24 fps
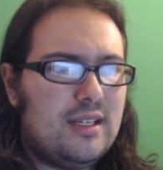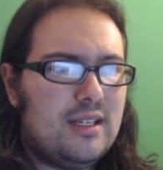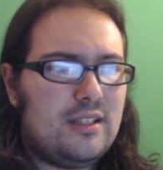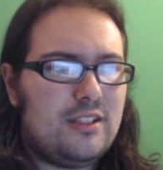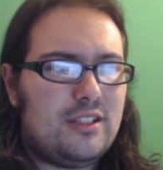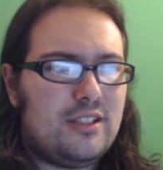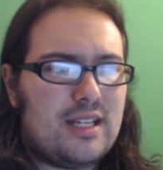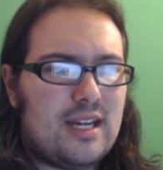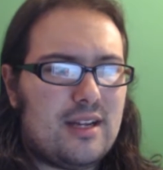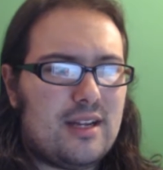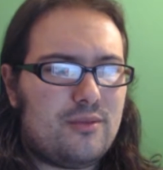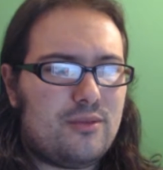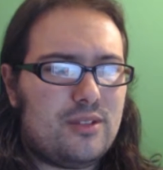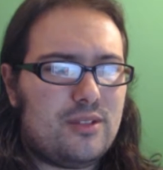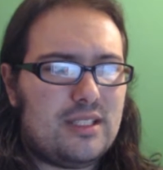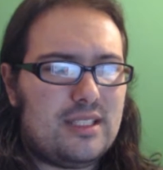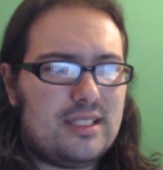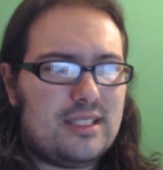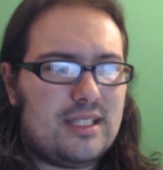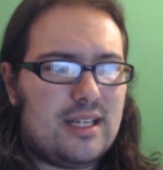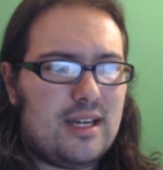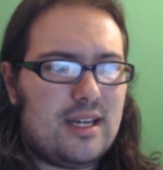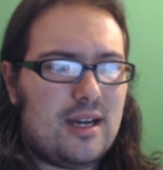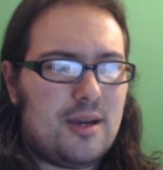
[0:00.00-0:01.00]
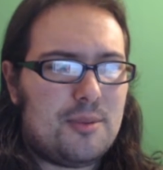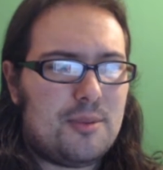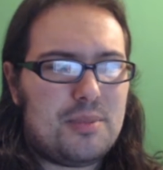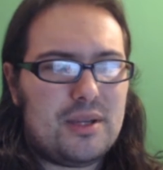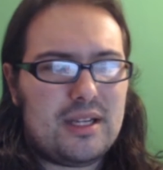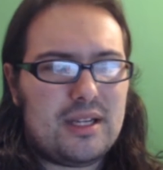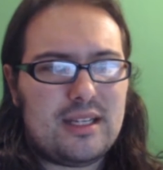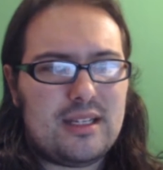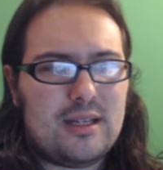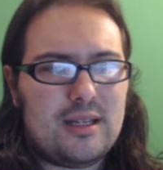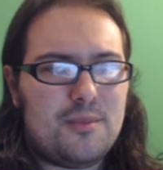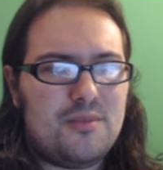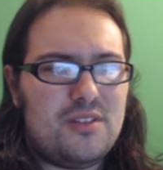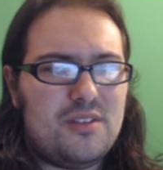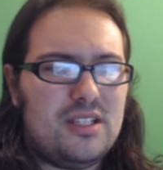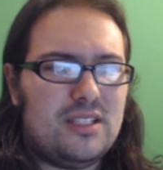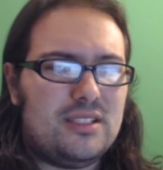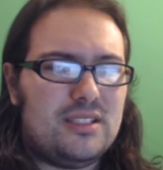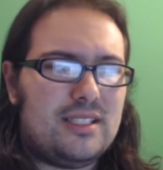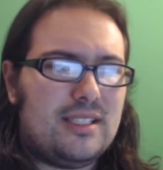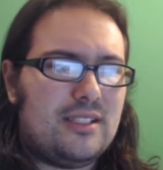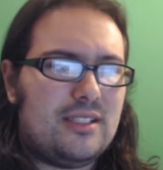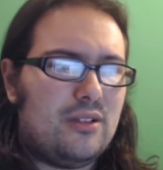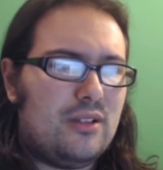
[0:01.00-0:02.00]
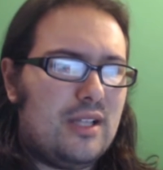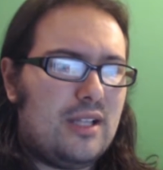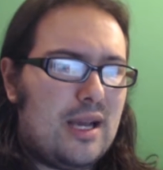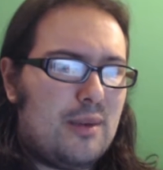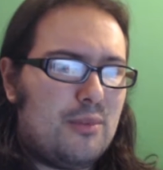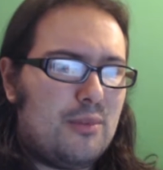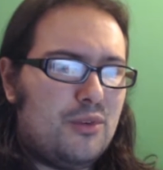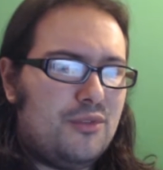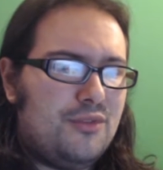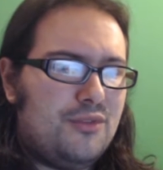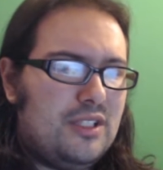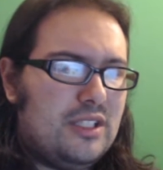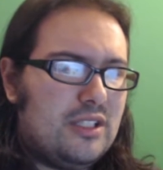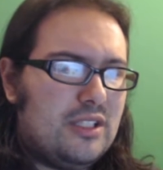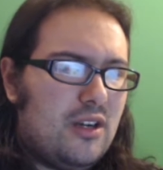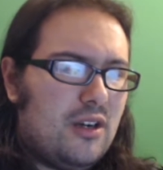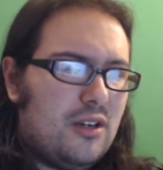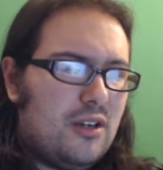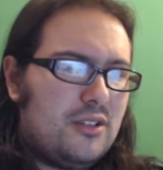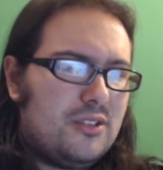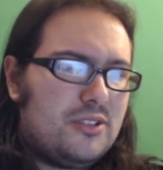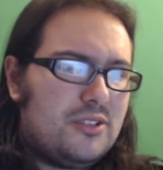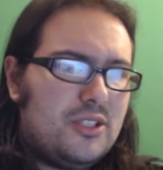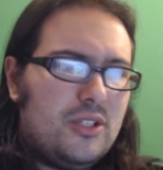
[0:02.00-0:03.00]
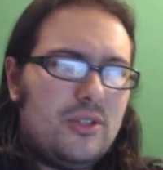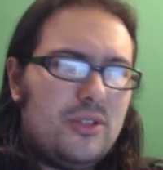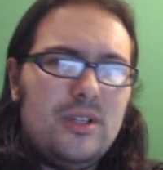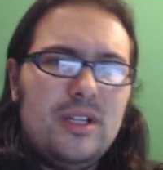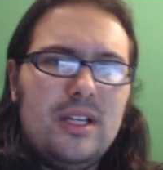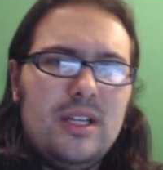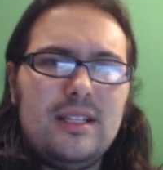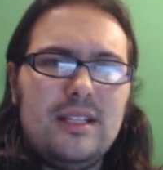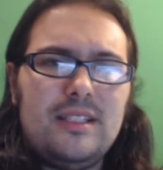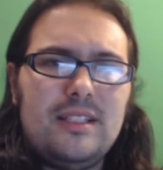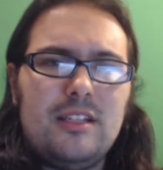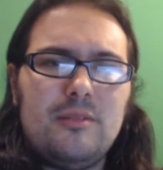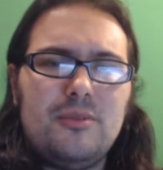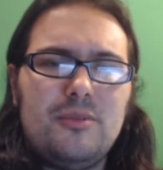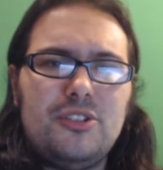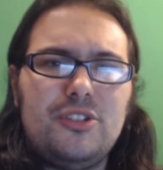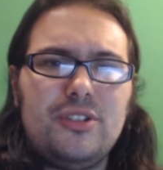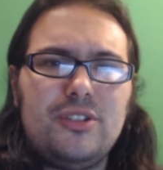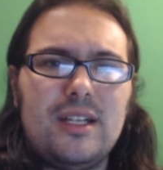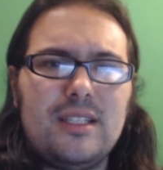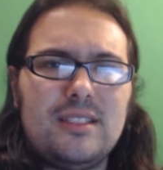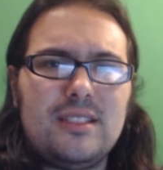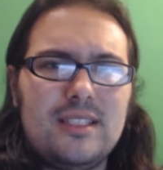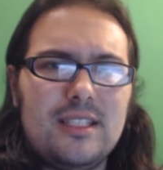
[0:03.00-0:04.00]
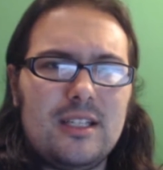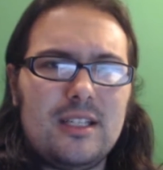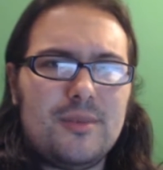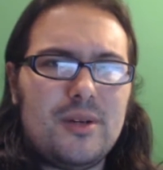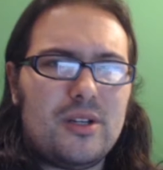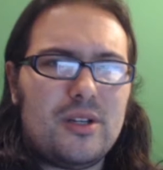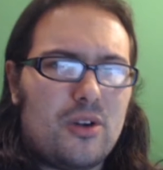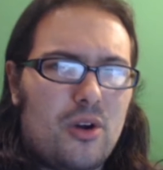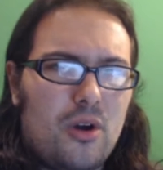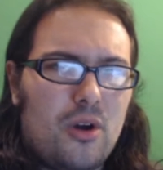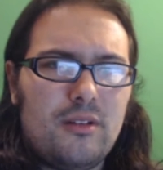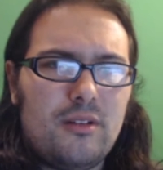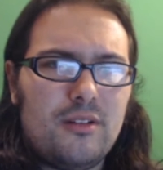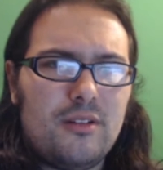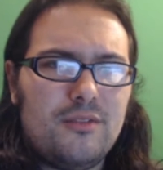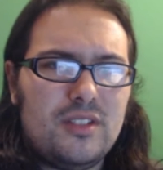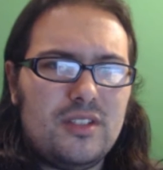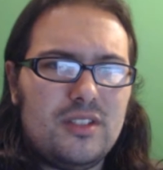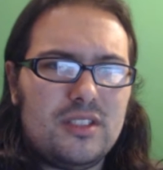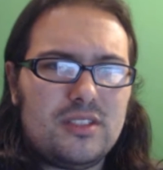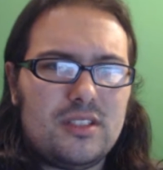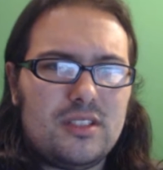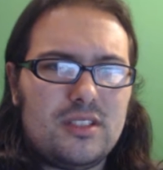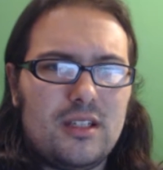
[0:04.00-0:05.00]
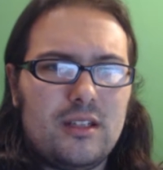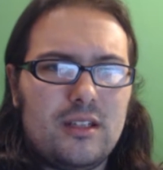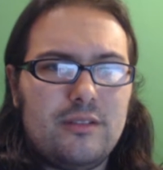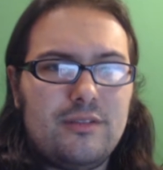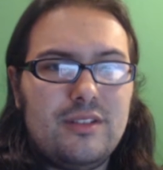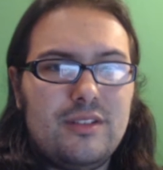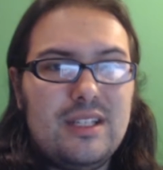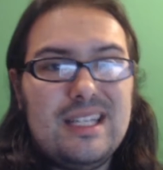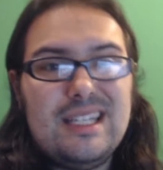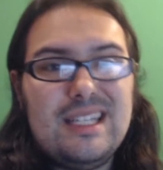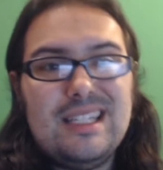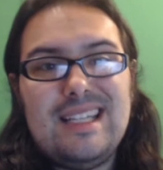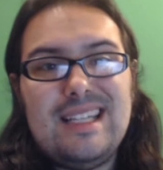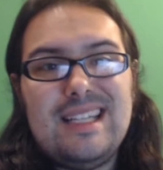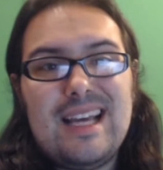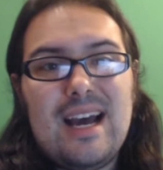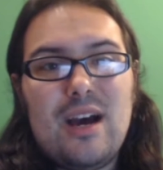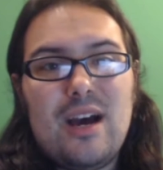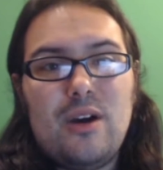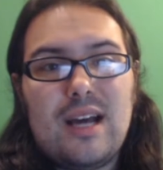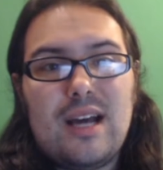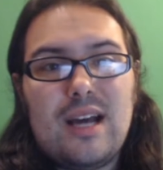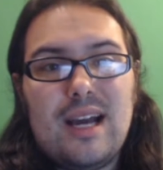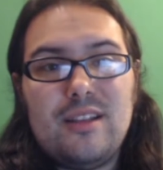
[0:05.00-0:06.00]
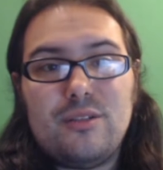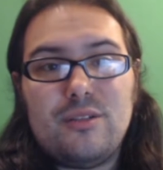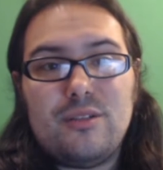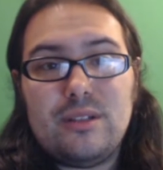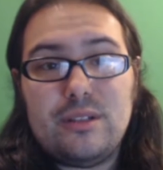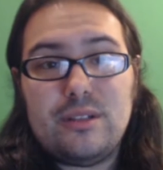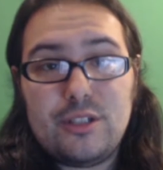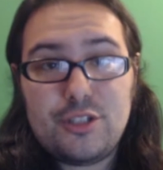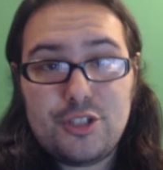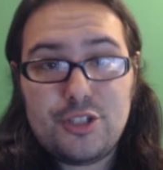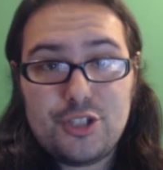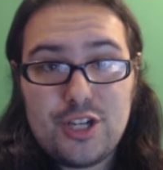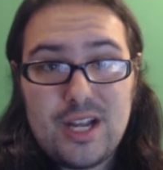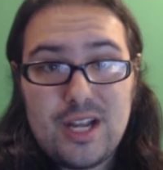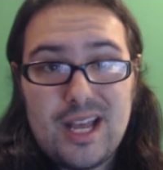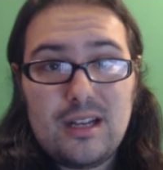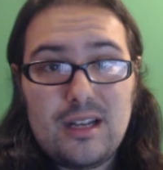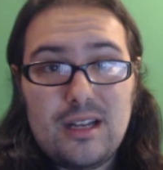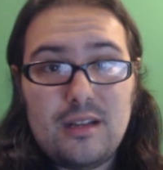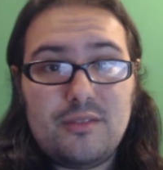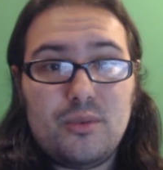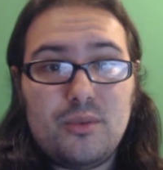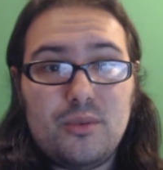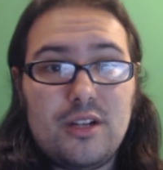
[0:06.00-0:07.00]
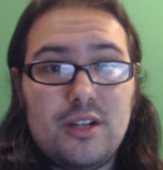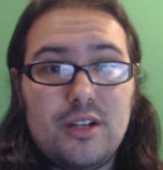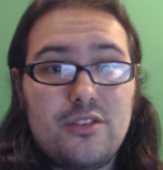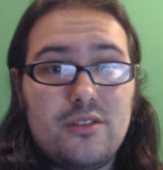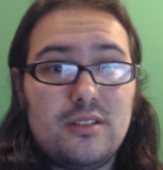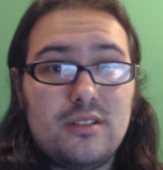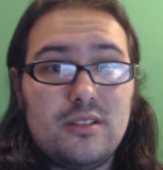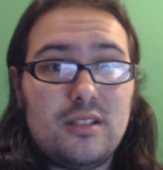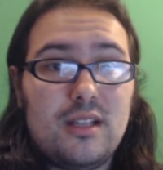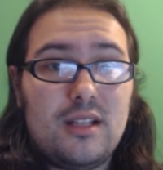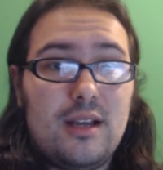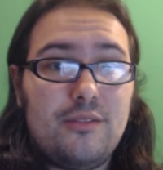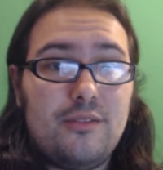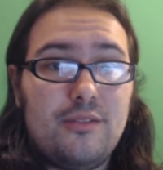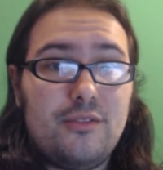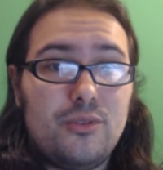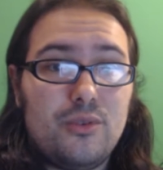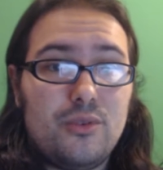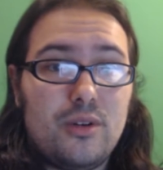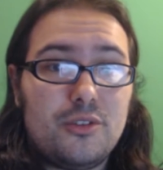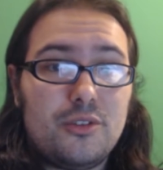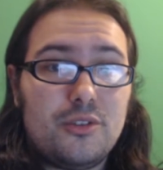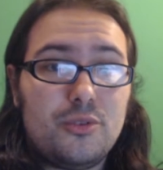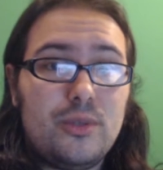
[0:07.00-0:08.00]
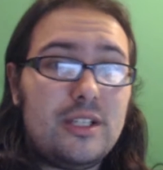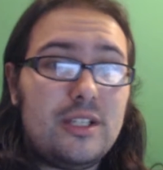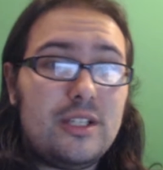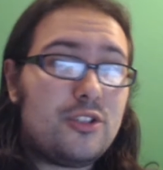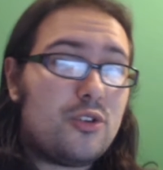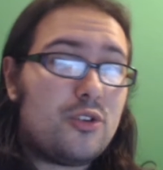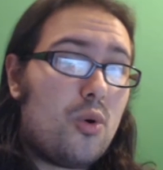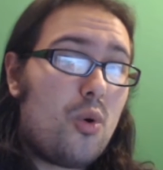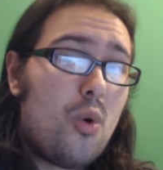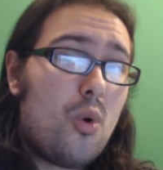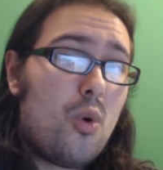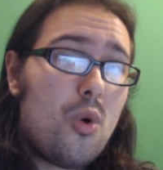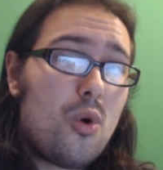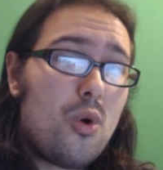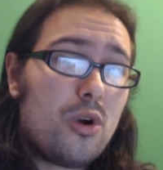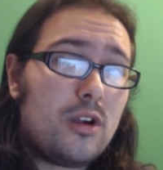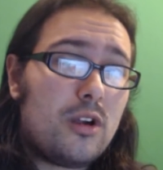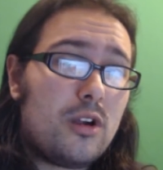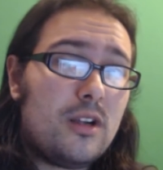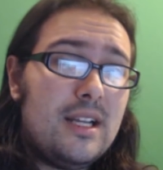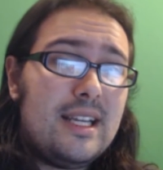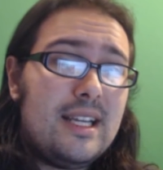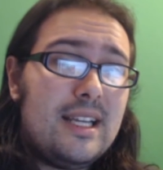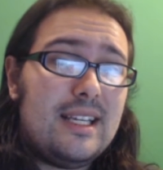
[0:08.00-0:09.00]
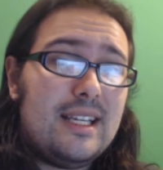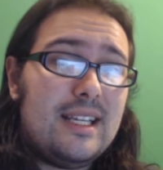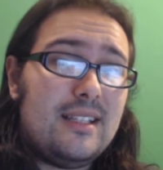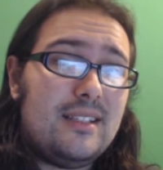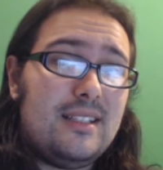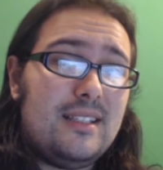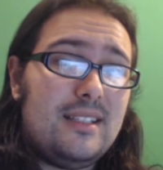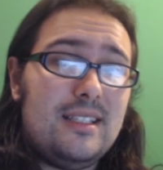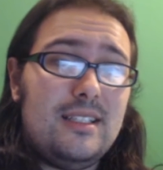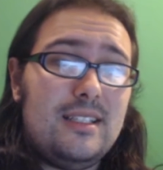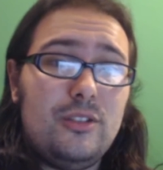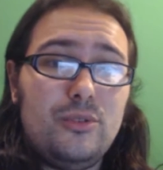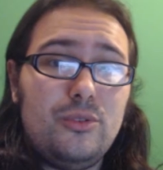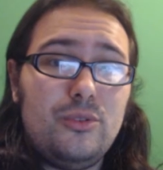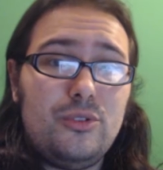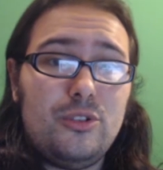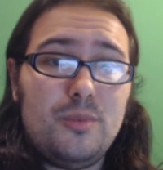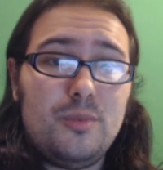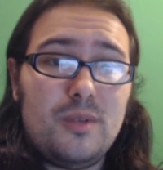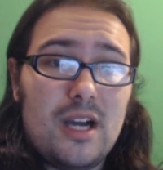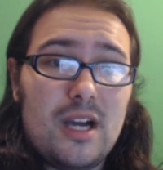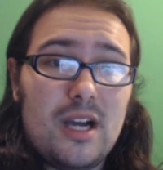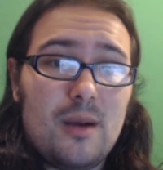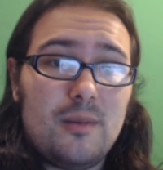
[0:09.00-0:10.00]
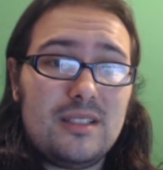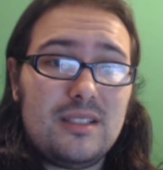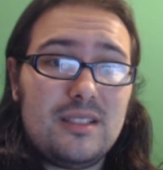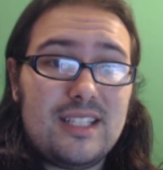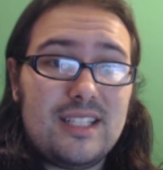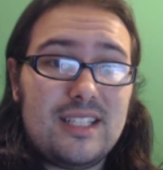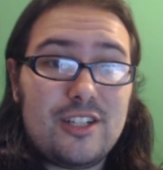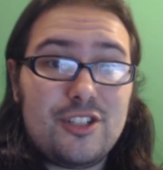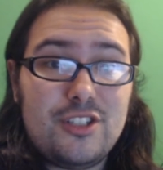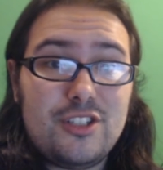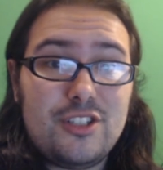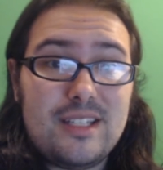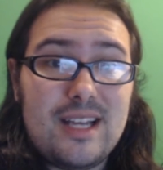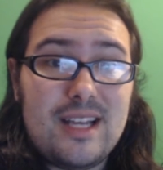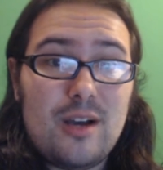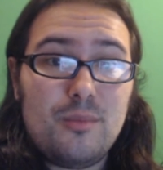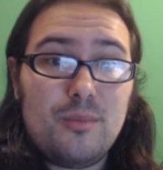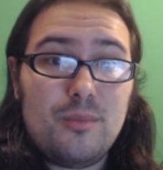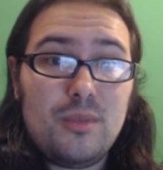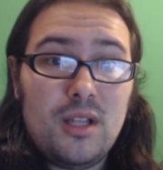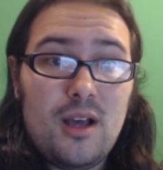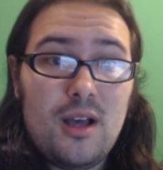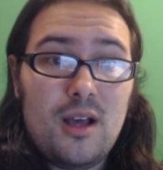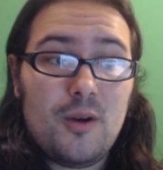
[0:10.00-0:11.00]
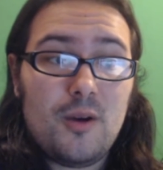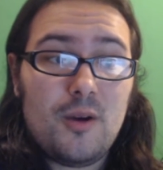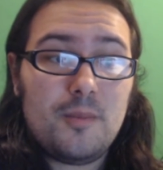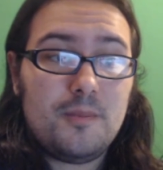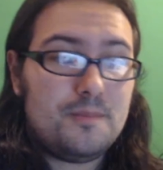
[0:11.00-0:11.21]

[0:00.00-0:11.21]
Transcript: not really picking up the Nintendo Labo VR? So tell me what you guys think about all of this stuff down either in the chat if you're watching this live through our Twitch, or in the YouTube comment section down below.